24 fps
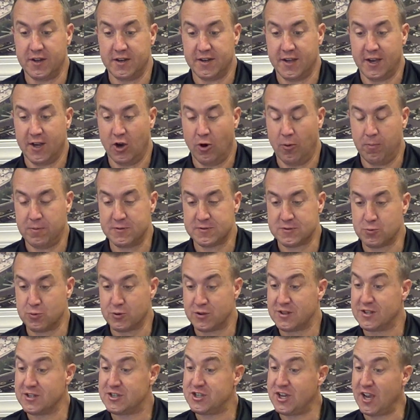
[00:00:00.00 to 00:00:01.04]
in to help us
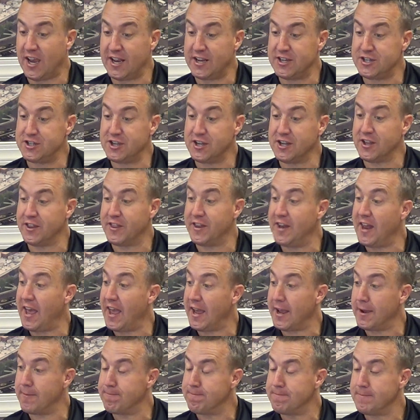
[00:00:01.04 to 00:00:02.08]
with the changing of the
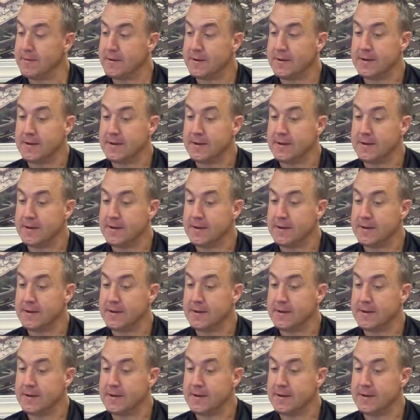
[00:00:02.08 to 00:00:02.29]
name,